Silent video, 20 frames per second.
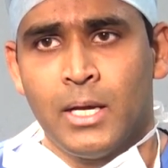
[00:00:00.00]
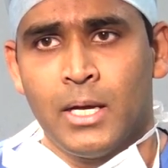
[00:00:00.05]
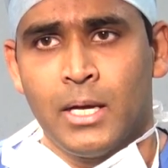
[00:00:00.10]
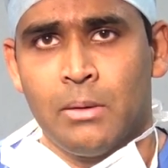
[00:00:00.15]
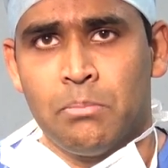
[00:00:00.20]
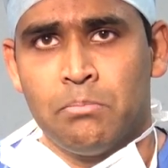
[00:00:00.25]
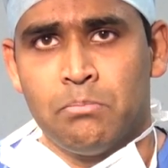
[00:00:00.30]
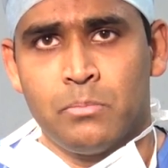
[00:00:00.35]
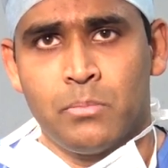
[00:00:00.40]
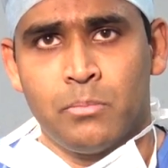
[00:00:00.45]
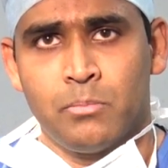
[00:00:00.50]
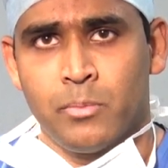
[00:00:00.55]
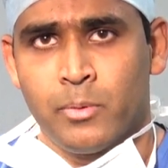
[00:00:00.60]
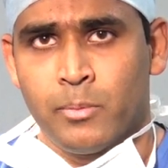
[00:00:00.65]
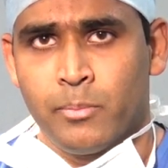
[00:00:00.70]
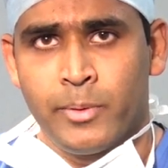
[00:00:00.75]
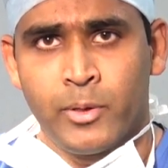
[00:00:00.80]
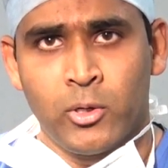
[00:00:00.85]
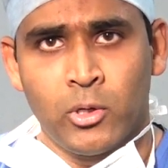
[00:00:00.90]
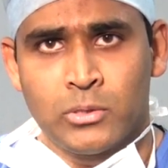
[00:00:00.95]
um,
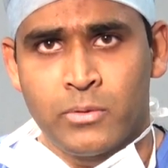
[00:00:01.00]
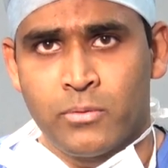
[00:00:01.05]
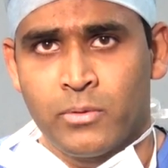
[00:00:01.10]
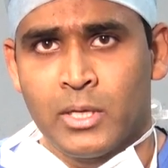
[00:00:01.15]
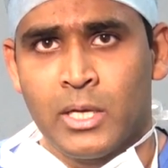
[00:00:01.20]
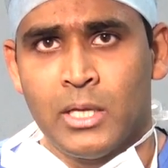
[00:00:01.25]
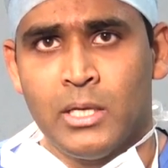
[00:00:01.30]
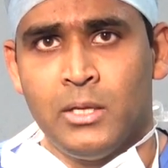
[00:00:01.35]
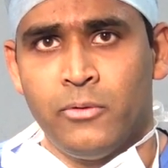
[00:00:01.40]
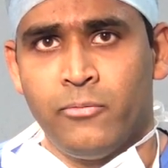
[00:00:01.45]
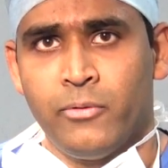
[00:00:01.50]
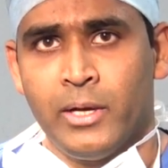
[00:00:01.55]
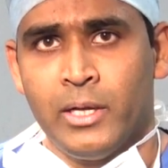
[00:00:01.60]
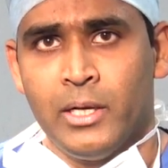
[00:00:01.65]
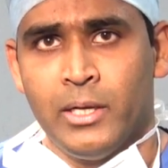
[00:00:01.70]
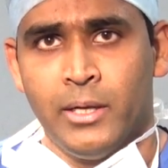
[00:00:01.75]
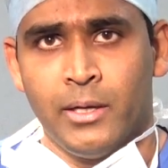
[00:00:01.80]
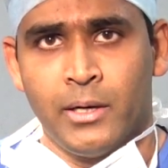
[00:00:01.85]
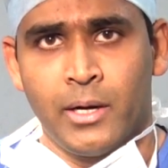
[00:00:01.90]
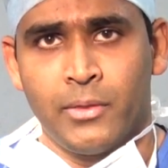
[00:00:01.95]
because of the kidney
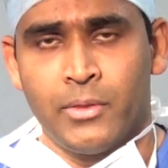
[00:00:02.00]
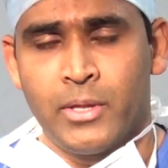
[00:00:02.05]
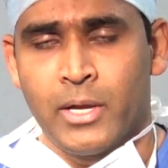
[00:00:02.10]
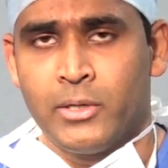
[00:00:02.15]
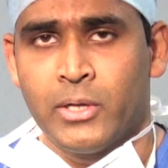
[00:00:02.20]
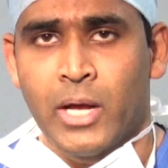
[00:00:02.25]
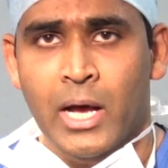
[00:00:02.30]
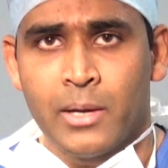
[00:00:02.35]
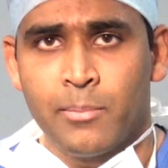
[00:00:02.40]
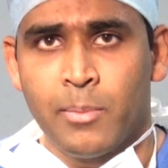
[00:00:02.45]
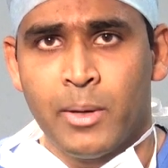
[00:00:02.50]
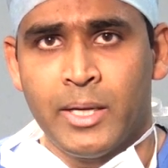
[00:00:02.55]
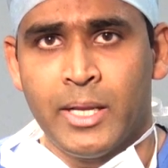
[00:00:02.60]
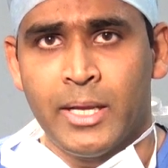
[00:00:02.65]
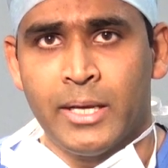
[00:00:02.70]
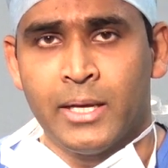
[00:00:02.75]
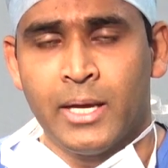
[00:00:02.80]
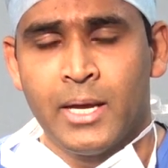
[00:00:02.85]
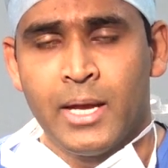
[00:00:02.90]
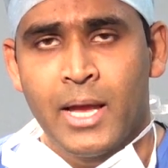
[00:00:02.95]
failure and they're
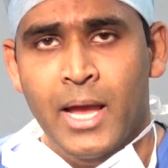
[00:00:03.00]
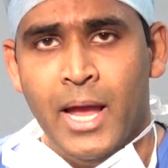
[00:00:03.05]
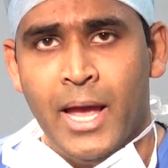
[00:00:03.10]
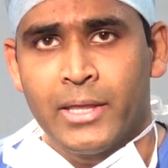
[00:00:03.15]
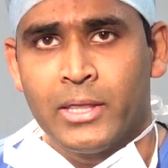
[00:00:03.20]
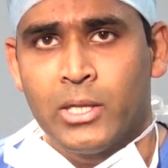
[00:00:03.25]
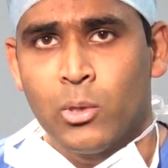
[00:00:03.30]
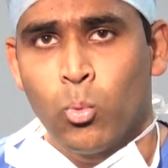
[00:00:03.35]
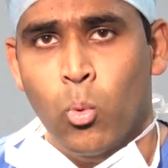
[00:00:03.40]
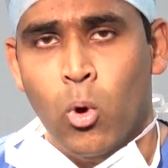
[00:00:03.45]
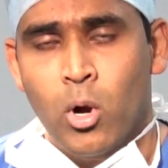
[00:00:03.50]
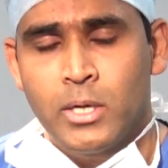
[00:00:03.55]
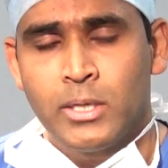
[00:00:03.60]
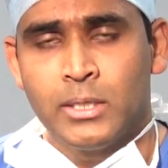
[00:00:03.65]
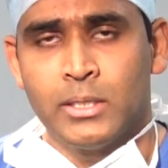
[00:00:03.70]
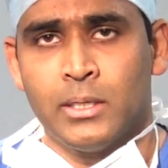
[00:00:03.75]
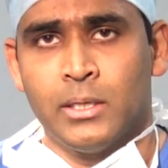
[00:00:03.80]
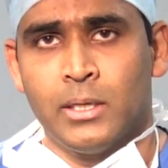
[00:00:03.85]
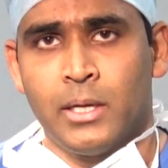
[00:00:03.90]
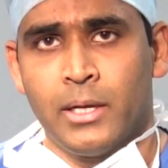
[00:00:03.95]
diabetic and they want uh,